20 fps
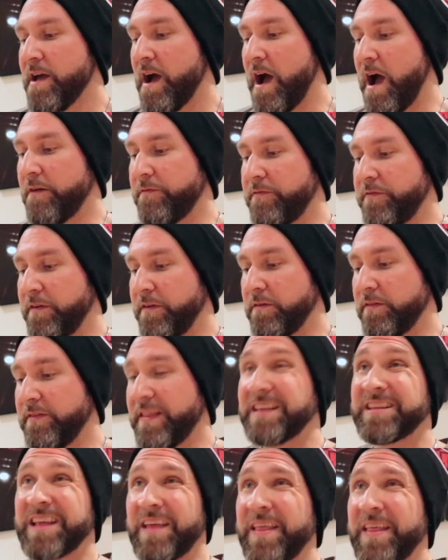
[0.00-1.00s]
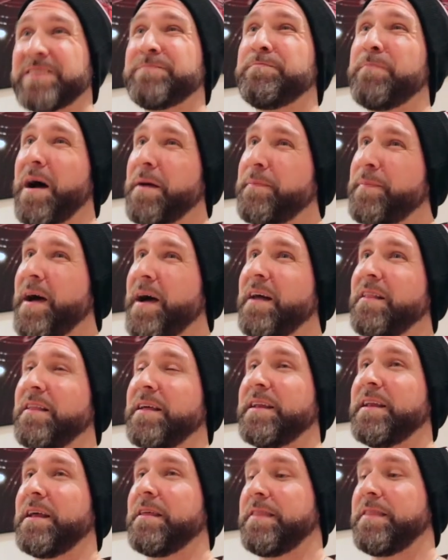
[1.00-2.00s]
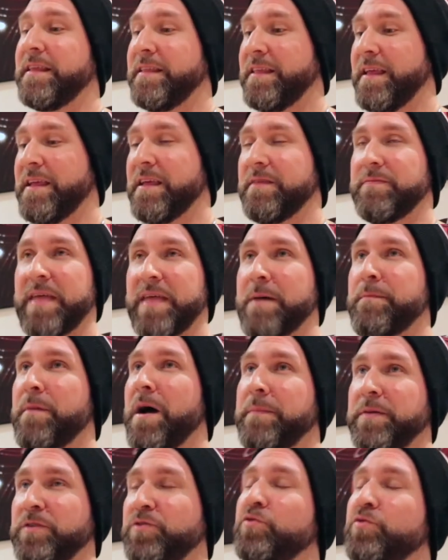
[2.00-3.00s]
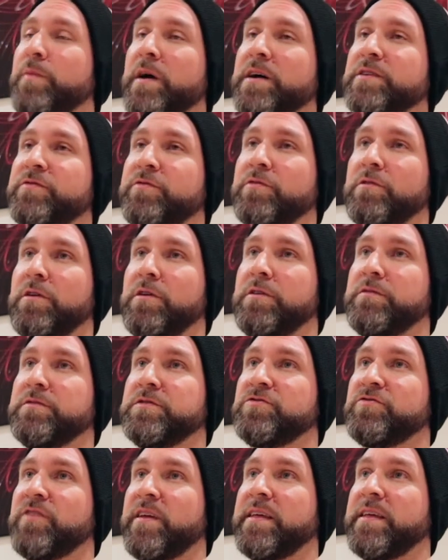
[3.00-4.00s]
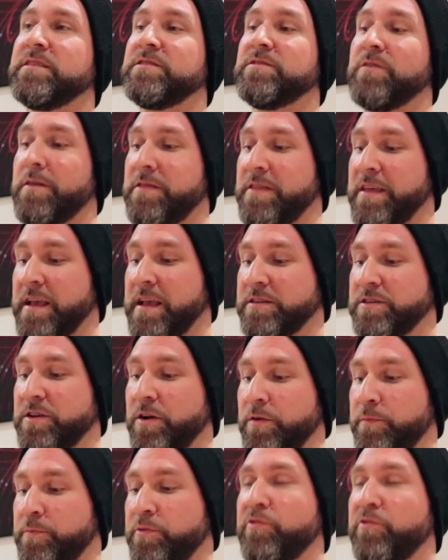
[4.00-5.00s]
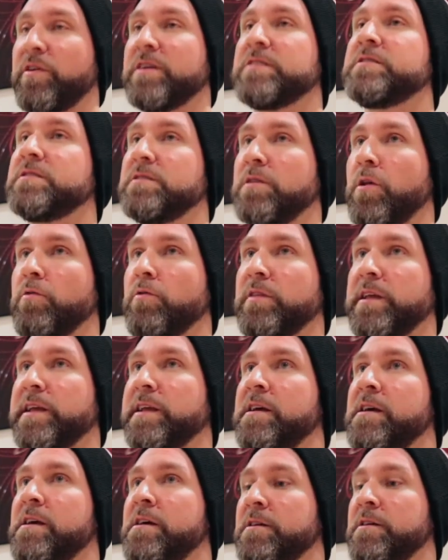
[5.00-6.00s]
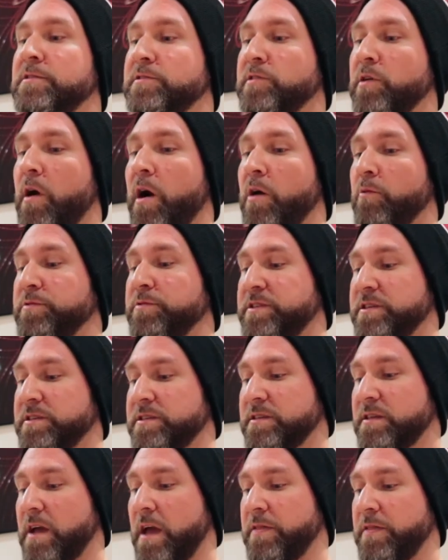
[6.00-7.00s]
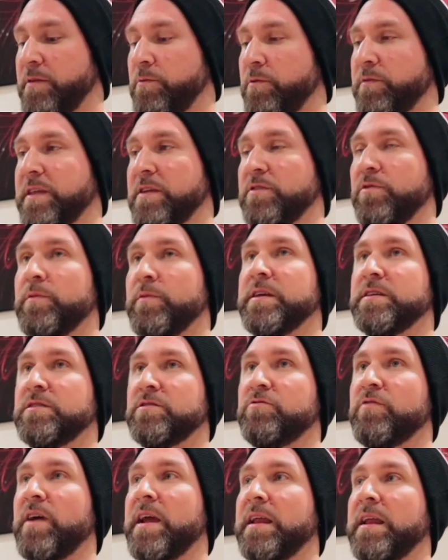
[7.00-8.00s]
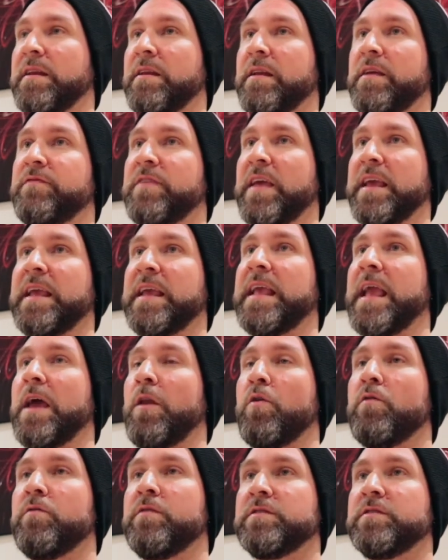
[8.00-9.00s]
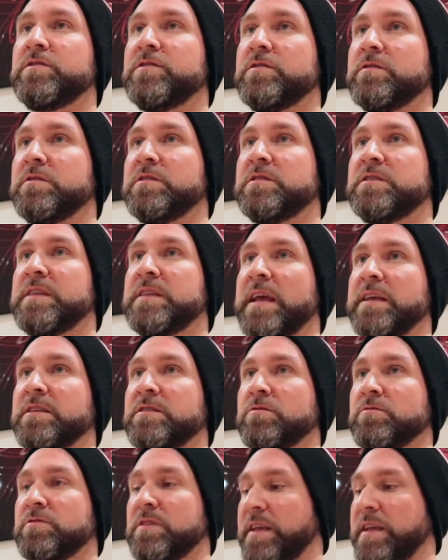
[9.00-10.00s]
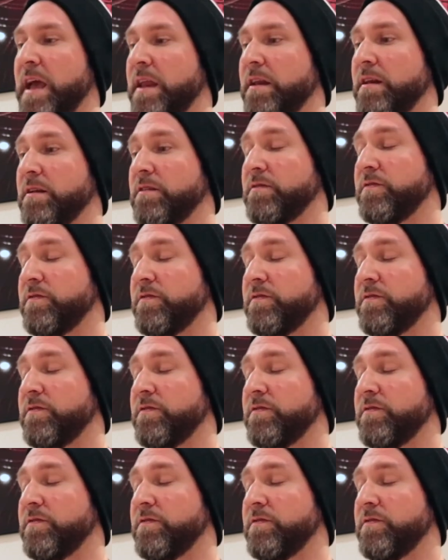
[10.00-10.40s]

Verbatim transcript: I feel that, and that's my palate, and I think that might be too much for a lot of Australians. So I think it's got to progress slowly. So I would just, I think what they're doing is great, and if they can get over to the states or to Canada